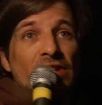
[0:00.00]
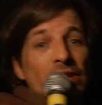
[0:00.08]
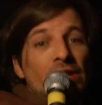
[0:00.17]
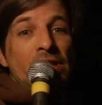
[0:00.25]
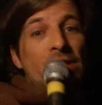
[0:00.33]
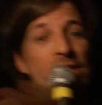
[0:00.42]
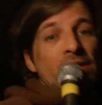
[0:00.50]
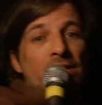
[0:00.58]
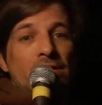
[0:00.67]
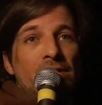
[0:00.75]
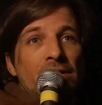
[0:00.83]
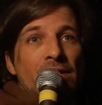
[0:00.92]

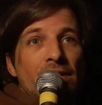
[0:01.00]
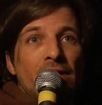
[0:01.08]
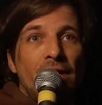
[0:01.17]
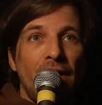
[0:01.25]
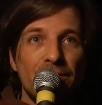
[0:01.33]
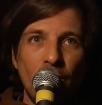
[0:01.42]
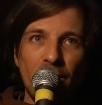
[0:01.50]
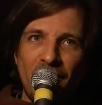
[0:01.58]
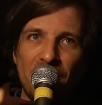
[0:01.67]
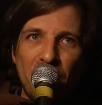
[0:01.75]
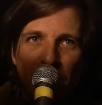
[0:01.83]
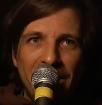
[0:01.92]
I'm sorry if
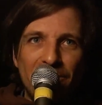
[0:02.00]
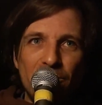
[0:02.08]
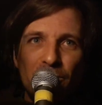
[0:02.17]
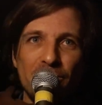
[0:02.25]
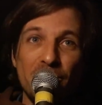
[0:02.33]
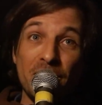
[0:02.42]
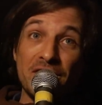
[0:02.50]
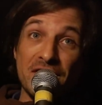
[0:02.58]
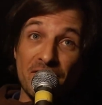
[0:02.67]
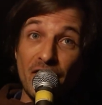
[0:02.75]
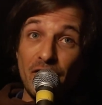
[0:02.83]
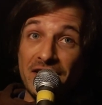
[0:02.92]
I'm going like Bruder because I'm
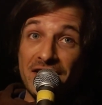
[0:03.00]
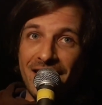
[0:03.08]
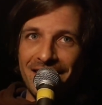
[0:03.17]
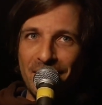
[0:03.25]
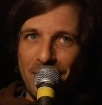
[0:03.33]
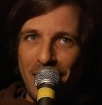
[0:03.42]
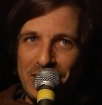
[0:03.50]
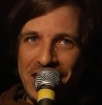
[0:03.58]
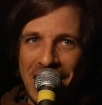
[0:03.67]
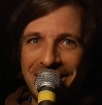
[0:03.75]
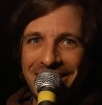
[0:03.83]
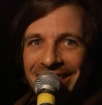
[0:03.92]
very excited about
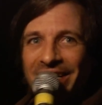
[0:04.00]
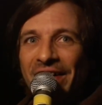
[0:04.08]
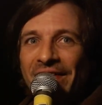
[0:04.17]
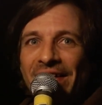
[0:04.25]
J Dilla.